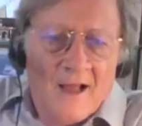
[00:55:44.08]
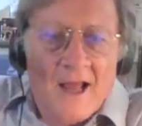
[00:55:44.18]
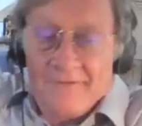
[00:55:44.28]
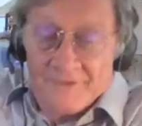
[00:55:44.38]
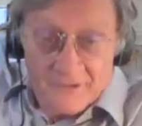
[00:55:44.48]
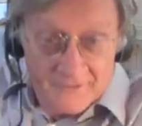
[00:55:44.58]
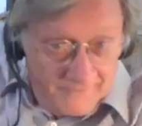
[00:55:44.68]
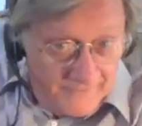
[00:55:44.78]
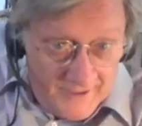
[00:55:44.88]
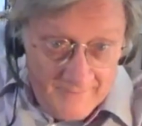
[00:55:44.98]

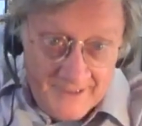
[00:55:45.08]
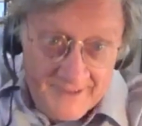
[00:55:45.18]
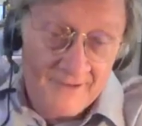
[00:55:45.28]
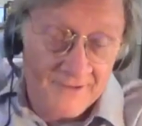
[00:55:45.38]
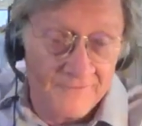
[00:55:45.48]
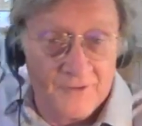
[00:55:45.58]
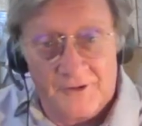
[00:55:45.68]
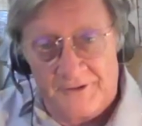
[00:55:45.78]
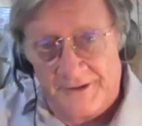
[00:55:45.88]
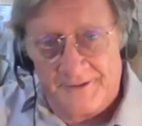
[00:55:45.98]
after coming down to
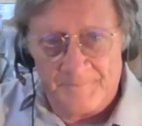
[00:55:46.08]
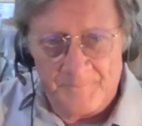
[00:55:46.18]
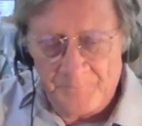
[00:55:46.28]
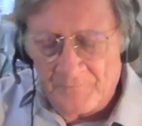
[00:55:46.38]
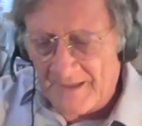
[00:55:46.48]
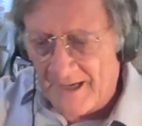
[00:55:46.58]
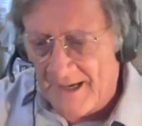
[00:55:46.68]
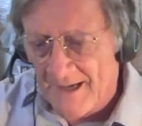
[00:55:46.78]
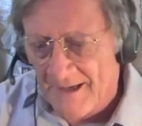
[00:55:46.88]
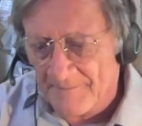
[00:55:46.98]
Fullerton.
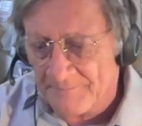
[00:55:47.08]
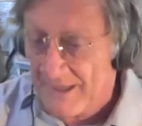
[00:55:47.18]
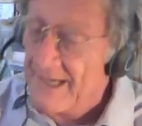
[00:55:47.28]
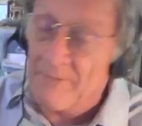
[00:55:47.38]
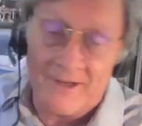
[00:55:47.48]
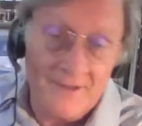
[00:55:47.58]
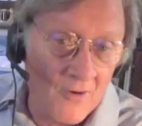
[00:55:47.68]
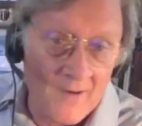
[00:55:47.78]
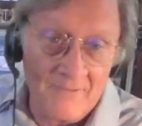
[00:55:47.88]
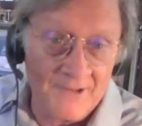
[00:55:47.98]
Uh, but anyway,
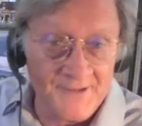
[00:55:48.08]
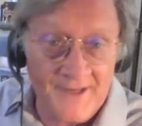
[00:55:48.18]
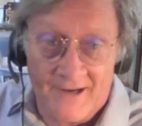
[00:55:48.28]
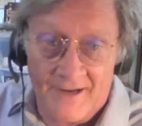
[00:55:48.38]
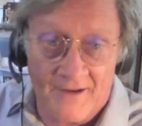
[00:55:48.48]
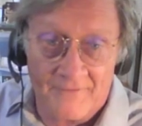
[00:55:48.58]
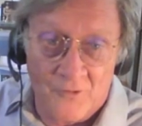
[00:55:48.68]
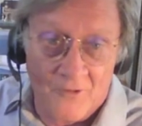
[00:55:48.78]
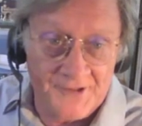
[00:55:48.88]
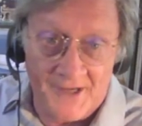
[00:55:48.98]
no, I wasn't there. I, of
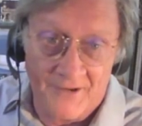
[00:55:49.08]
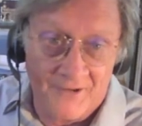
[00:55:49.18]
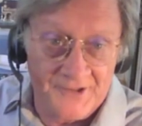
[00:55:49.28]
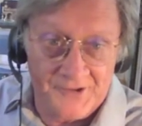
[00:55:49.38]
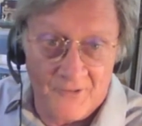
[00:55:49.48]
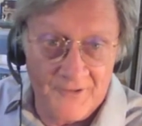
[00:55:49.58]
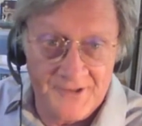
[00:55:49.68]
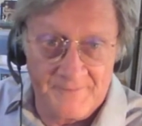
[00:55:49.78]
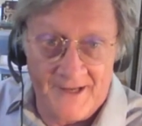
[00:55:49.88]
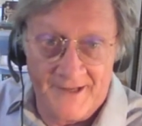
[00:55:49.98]
course, I heard
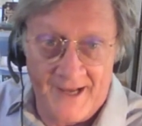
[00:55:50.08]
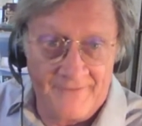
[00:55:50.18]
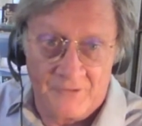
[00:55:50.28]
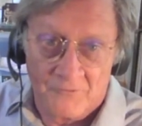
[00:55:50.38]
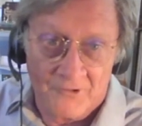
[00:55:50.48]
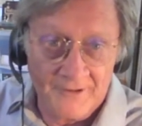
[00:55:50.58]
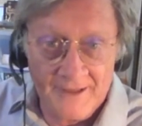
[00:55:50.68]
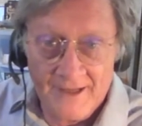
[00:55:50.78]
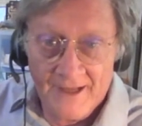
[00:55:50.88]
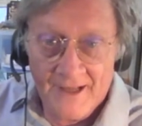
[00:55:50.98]
stories about it afterward,
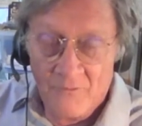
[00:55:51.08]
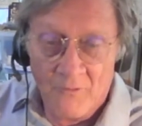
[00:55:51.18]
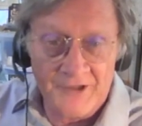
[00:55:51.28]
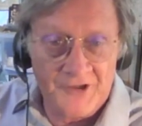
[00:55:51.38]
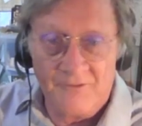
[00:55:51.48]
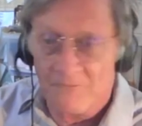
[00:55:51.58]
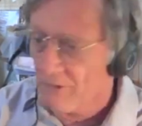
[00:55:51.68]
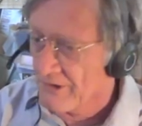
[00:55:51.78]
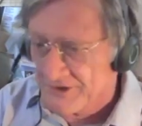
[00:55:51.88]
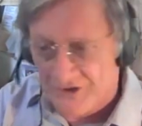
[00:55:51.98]
which
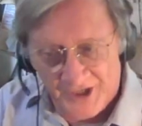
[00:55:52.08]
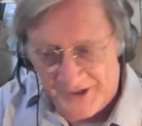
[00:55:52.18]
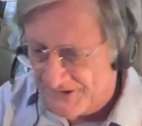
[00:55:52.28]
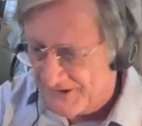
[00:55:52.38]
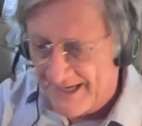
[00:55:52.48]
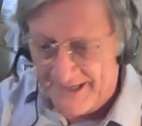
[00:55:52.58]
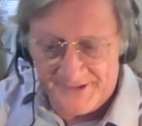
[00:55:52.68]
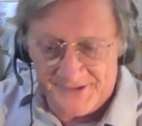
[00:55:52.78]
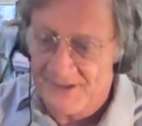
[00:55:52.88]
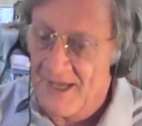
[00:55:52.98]
were just
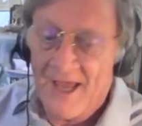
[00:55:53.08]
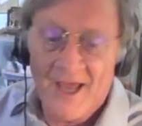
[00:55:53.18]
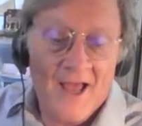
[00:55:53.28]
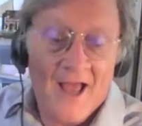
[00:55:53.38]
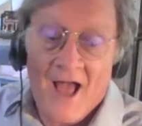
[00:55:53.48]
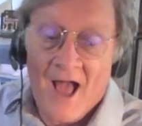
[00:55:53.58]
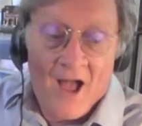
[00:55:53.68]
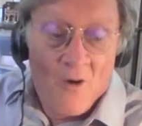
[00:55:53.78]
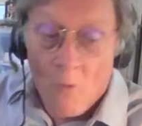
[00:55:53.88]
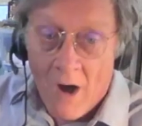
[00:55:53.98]
as
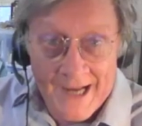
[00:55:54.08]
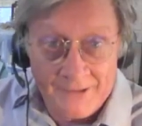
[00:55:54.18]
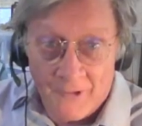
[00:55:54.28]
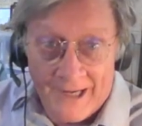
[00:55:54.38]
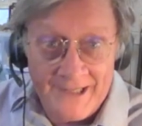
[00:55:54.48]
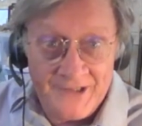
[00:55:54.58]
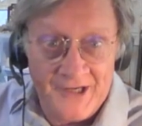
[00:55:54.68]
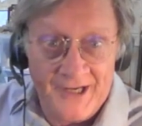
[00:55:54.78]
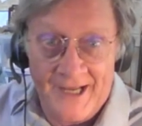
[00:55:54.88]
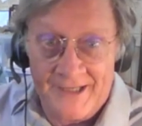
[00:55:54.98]

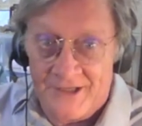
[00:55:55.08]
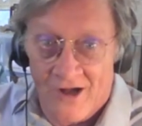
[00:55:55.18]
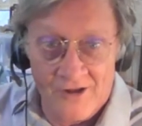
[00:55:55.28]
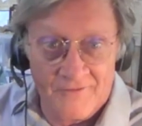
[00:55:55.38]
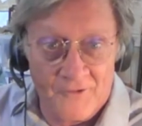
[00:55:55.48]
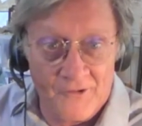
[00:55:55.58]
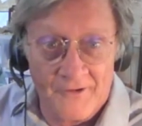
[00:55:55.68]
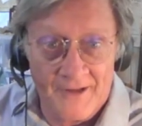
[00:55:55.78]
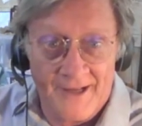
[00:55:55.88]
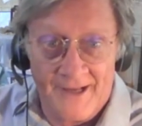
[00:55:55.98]
wide-ranging and
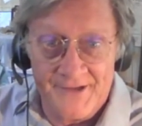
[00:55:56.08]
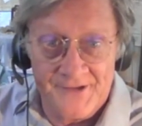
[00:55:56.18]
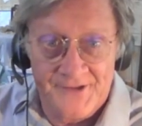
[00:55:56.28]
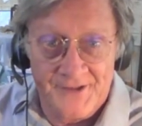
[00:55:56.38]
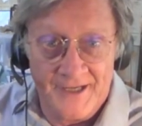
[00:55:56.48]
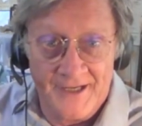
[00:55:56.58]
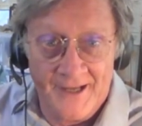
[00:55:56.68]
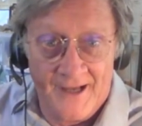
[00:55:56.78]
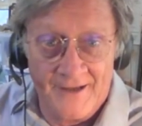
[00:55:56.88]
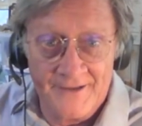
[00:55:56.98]
colorful as the
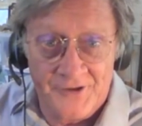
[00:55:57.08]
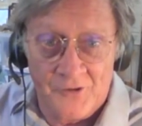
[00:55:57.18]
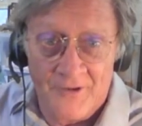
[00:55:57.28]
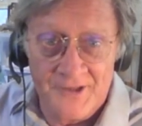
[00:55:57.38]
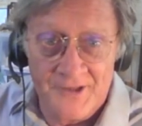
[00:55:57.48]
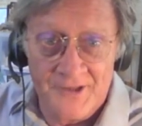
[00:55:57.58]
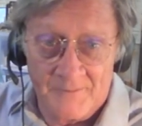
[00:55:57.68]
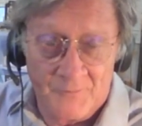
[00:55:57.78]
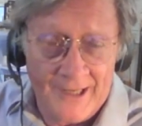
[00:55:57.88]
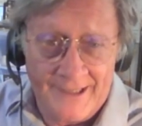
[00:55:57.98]
uh, stories about
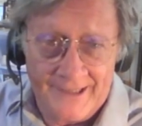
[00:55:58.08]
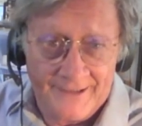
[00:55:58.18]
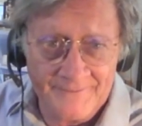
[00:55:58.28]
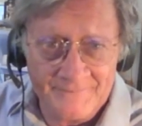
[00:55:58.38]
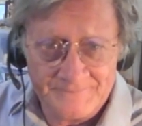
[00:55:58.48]
the break-in.